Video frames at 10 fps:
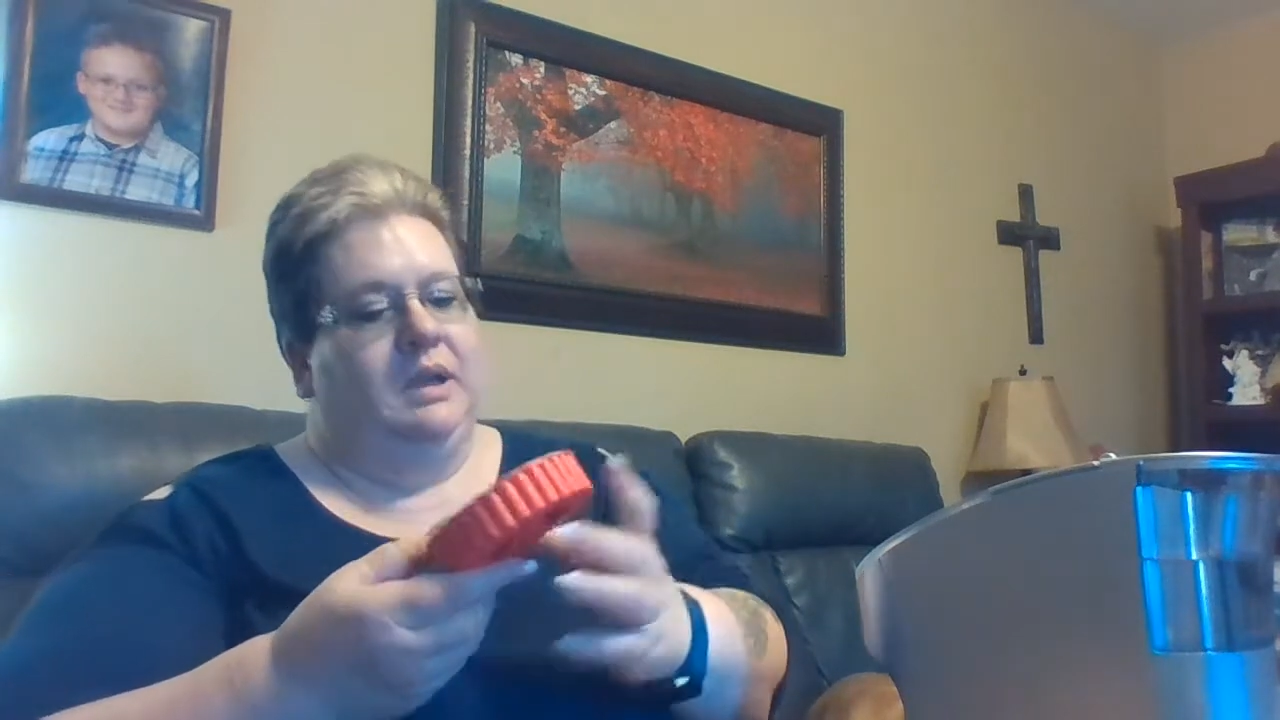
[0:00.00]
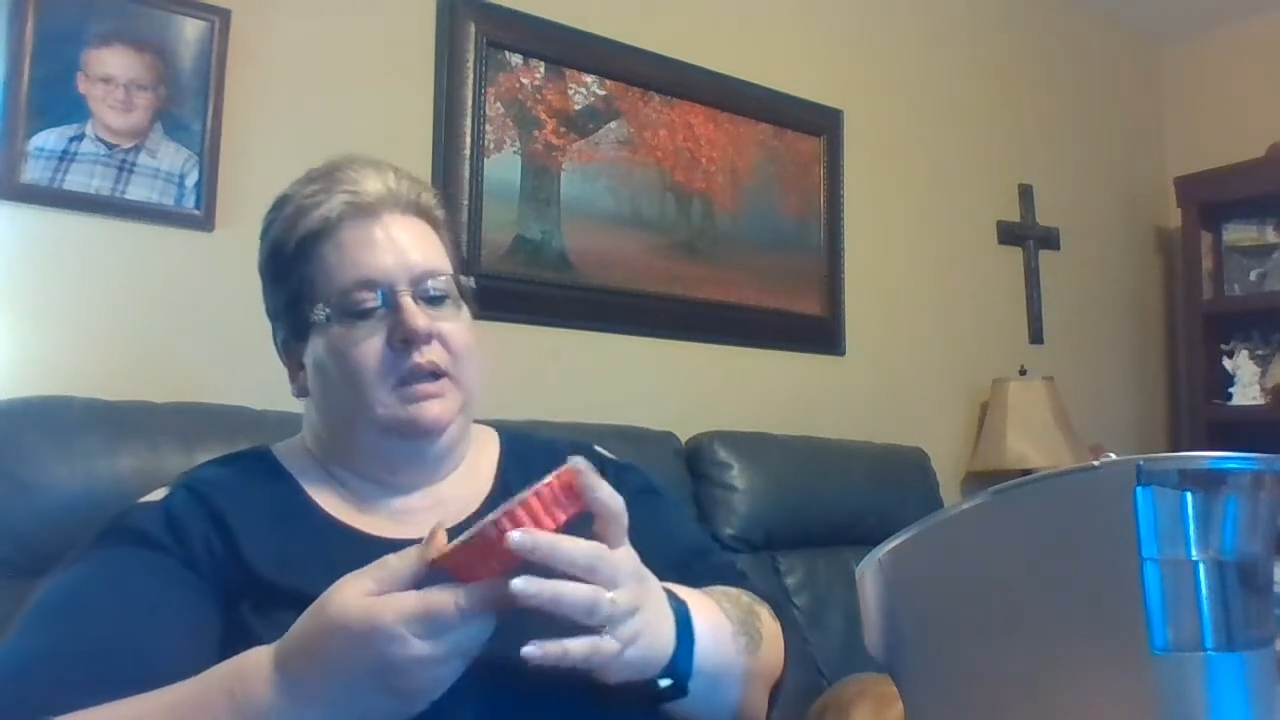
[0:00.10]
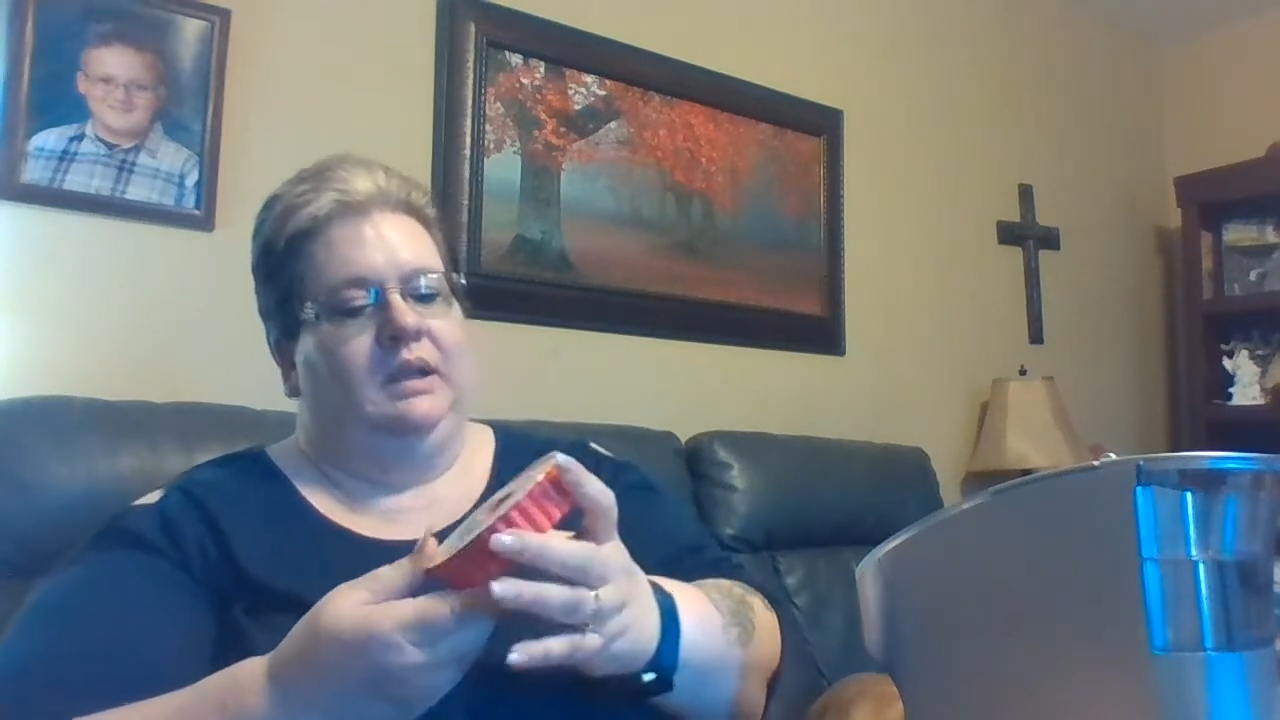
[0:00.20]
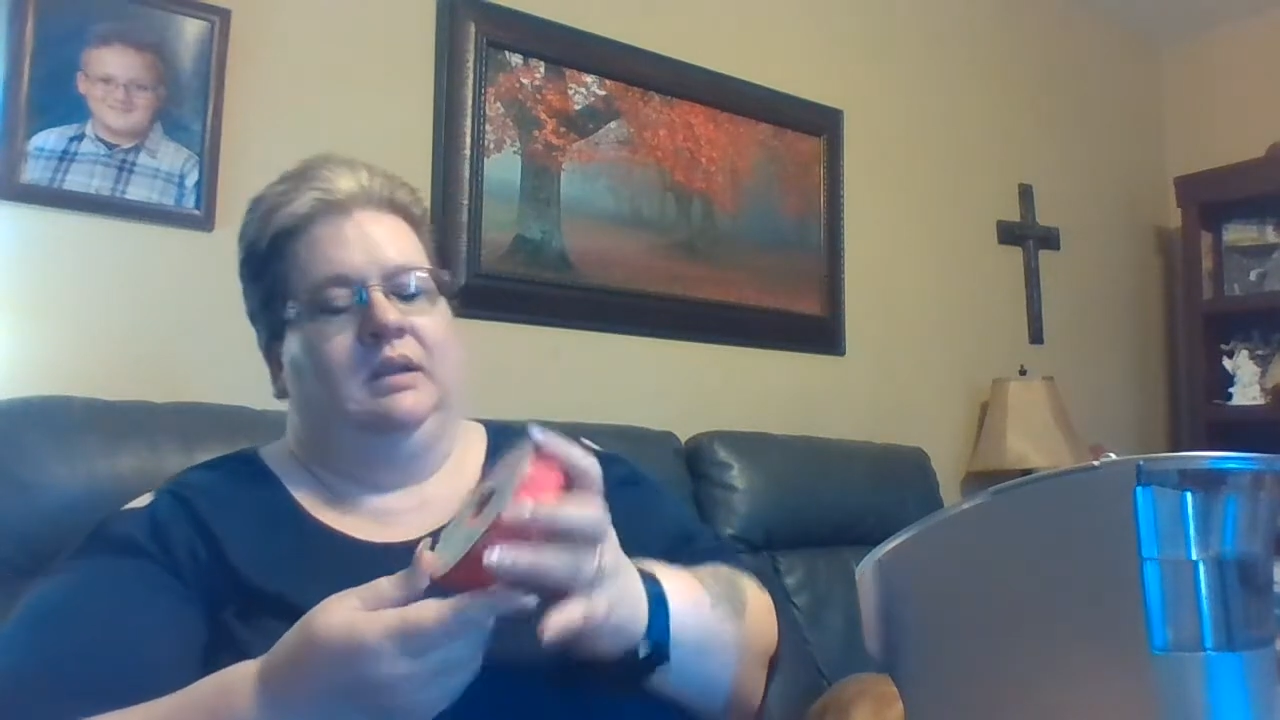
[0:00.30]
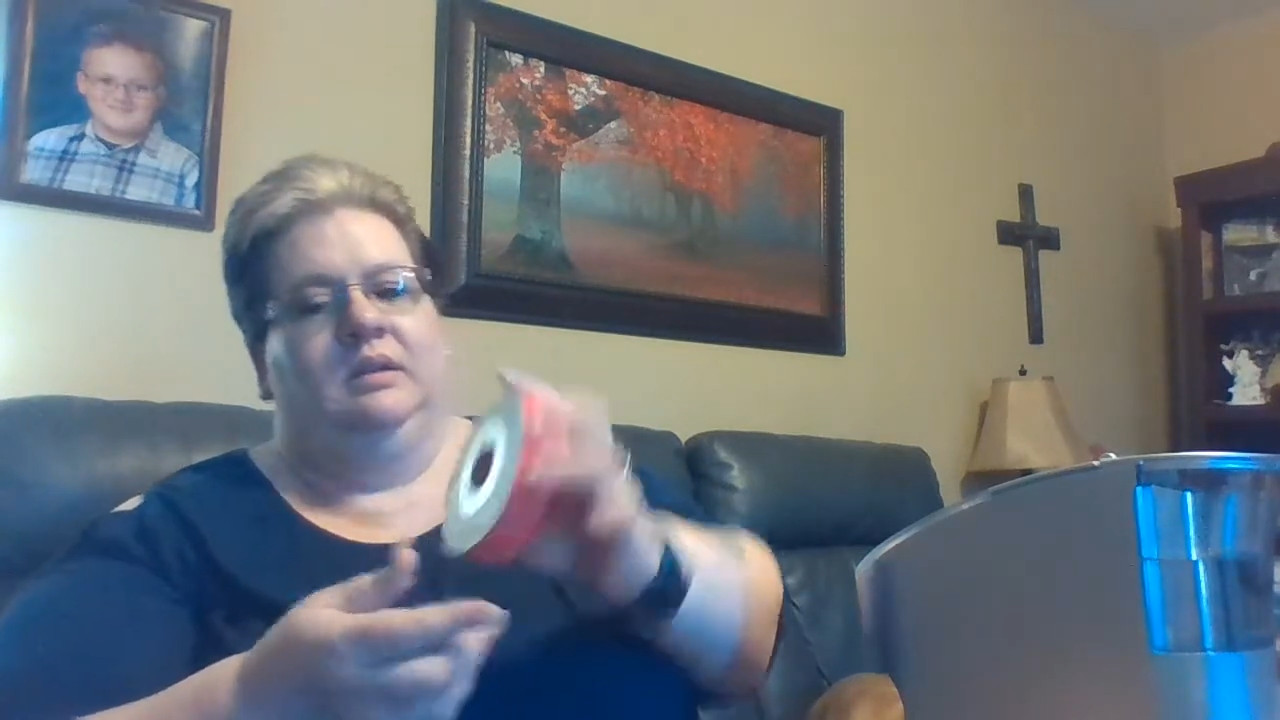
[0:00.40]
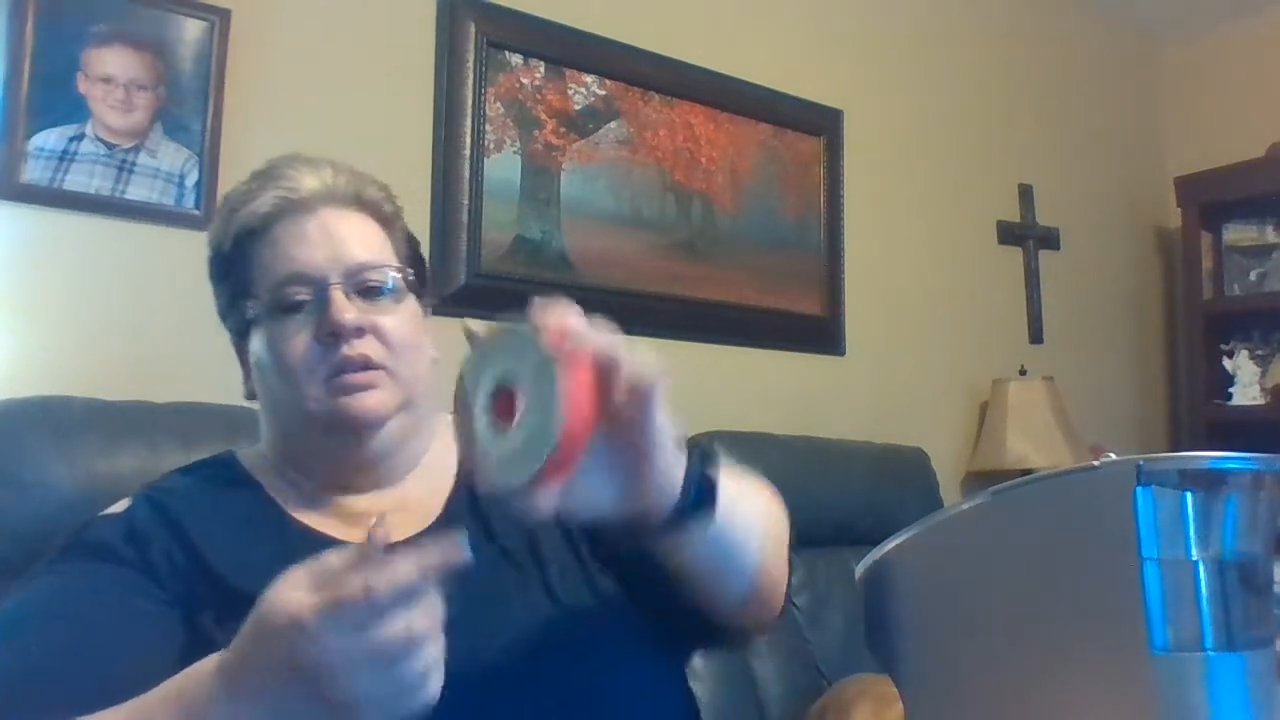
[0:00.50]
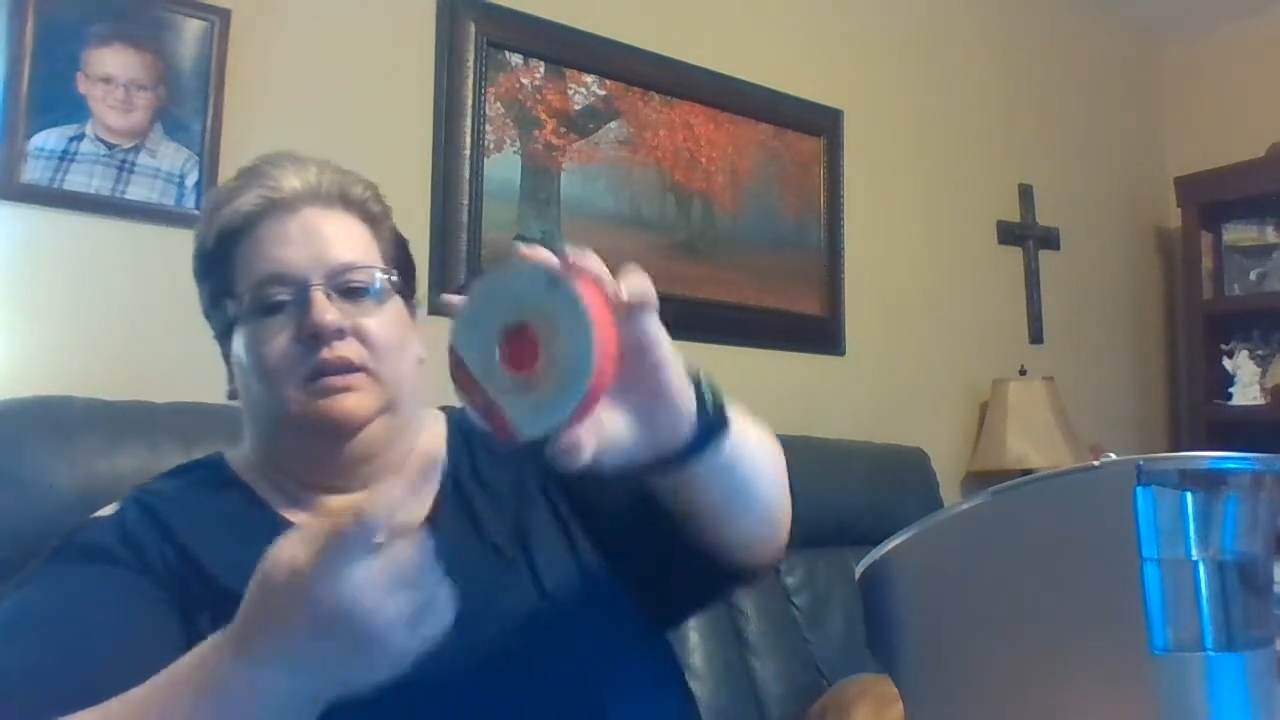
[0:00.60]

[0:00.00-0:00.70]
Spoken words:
is